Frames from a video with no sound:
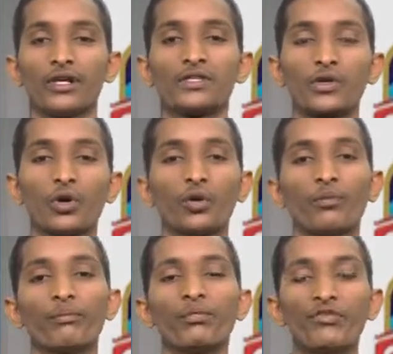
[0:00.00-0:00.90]
So
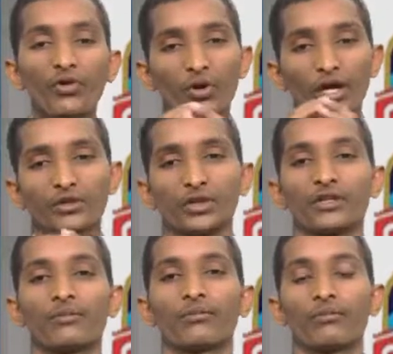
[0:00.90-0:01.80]
before going
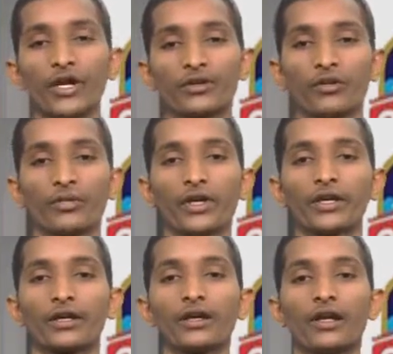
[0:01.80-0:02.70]
to my topic,
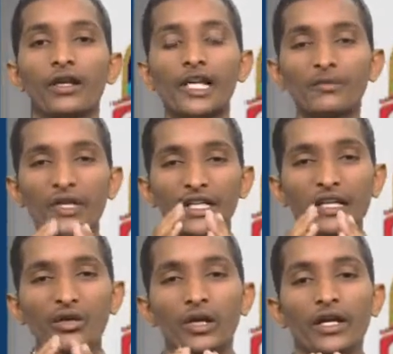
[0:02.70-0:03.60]
let me tell
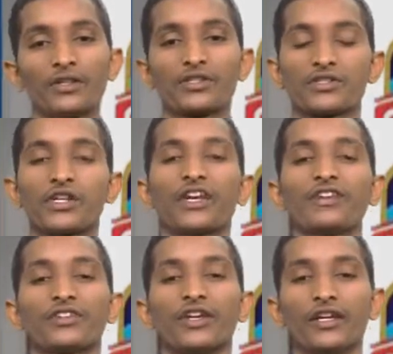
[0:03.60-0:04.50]
you an interesting
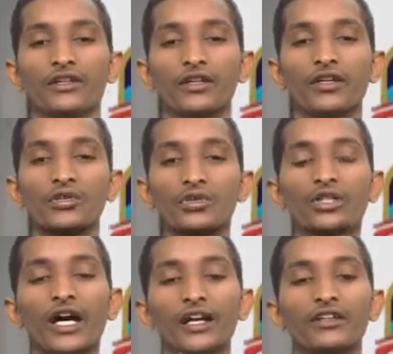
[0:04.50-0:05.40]
incident so
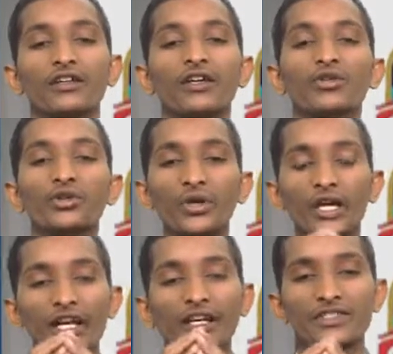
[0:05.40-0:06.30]
that you
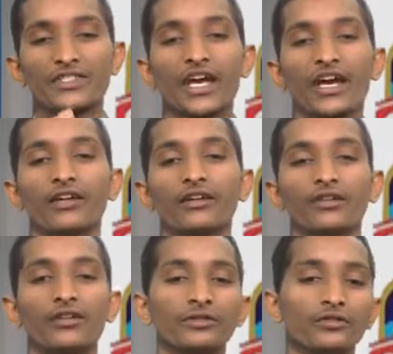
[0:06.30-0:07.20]
can understand
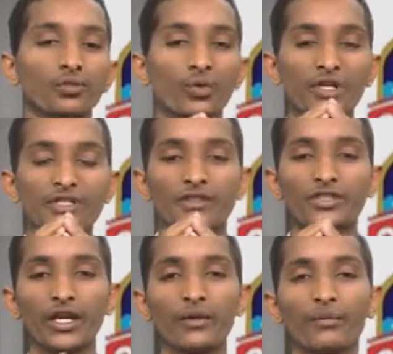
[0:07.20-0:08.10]
what is the
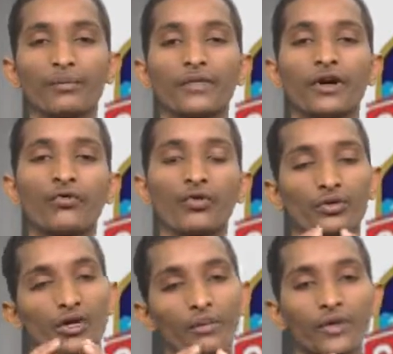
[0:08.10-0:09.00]
theme of our
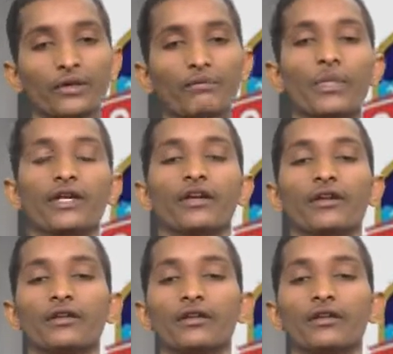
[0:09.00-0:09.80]
topic better.